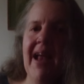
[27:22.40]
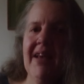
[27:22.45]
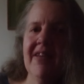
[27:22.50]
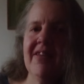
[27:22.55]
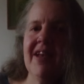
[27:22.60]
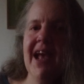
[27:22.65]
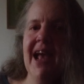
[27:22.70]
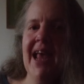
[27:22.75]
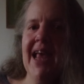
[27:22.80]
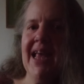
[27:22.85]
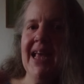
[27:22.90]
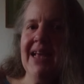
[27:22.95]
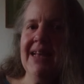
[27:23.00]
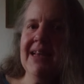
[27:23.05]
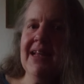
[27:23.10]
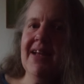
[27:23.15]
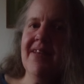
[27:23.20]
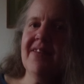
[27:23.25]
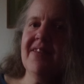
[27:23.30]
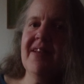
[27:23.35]
and taking
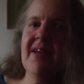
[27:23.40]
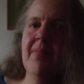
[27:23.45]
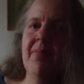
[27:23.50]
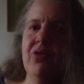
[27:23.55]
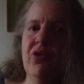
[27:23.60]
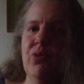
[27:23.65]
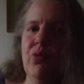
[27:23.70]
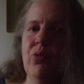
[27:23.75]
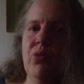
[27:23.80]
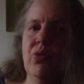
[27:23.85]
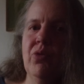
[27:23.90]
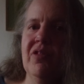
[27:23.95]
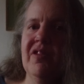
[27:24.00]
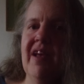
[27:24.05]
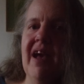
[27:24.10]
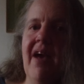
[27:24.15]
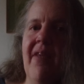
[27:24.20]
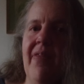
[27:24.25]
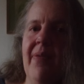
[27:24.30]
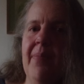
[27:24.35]
that step towards
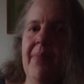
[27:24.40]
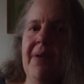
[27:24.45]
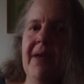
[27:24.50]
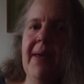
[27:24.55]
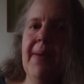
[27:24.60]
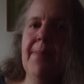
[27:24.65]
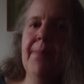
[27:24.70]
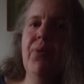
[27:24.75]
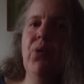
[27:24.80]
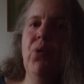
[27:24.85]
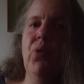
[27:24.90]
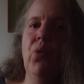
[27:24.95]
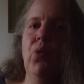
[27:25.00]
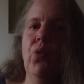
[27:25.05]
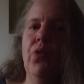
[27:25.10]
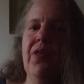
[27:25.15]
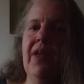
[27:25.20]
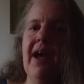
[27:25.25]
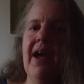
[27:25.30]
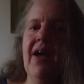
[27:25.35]
other
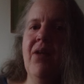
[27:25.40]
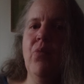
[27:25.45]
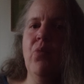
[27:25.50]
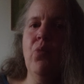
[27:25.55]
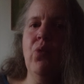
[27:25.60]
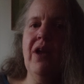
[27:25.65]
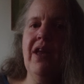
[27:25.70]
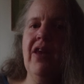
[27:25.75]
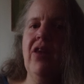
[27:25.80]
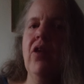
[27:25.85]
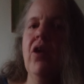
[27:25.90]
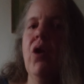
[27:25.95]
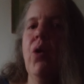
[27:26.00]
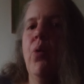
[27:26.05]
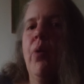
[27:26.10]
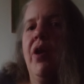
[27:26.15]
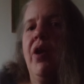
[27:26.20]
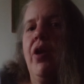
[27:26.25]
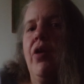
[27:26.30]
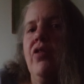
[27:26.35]
people that we
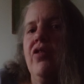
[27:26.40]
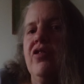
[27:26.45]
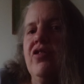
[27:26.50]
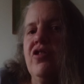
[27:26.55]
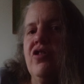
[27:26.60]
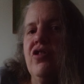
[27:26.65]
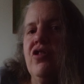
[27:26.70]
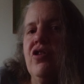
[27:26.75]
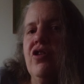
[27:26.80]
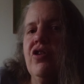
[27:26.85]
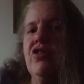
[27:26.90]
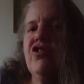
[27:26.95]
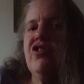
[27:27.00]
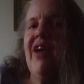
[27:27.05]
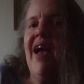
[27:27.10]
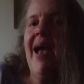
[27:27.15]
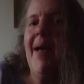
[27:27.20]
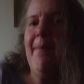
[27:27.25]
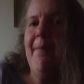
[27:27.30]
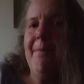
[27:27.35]
know are going to
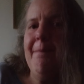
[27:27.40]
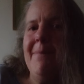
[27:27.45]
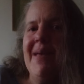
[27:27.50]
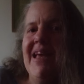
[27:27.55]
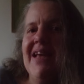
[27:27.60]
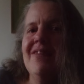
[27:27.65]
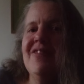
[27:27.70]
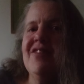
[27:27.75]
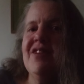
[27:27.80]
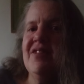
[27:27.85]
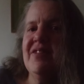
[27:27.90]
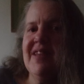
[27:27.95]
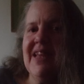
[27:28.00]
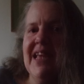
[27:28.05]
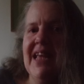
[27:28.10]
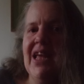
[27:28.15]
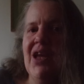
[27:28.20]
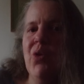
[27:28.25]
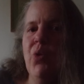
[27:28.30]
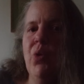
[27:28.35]
nurture and meet us
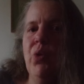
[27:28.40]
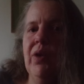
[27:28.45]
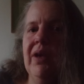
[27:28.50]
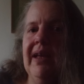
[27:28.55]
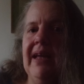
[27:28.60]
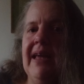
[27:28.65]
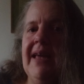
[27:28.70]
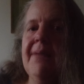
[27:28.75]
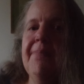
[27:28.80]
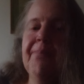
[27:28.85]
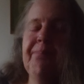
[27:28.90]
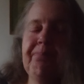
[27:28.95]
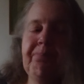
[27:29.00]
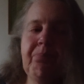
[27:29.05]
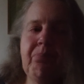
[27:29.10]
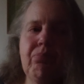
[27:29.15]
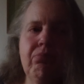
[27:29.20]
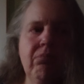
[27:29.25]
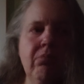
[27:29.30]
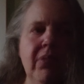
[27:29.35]
equally,
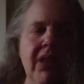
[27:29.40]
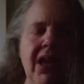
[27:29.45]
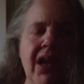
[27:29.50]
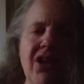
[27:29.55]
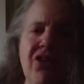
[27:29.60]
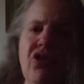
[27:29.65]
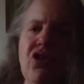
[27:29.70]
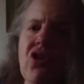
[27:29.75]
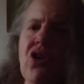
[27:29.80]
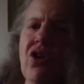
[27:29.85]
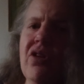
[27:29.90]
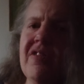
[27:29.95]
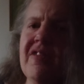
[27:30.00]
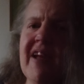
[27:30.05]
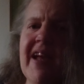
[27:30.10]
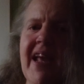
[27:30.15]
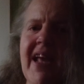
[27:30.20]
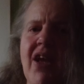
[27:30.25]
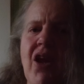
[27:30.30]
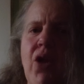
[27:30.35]
not
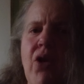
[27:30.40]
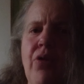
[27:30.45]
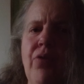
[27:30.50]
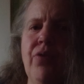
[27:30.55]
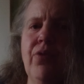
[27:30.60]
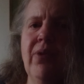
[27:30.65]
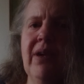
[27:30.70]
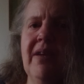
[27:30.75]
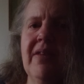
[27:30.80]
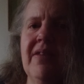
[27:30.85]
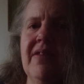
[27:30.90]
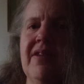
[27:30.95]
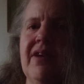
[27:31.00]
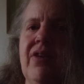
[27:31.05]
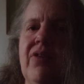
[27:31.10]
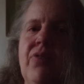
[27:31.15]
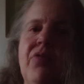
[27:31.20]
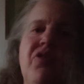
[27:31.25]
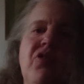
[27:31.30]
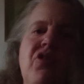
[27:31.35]
take over
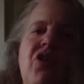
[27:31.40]
ourselves,